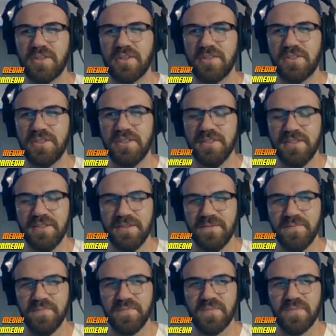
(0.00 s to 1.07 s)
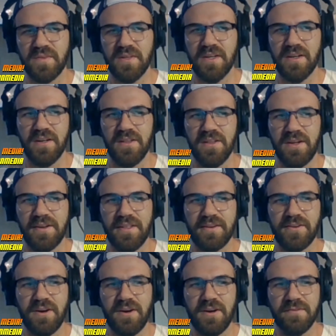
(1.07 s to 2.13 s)
church, a lot of
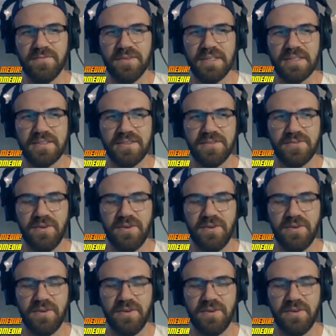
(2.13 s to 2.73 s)
that conflict.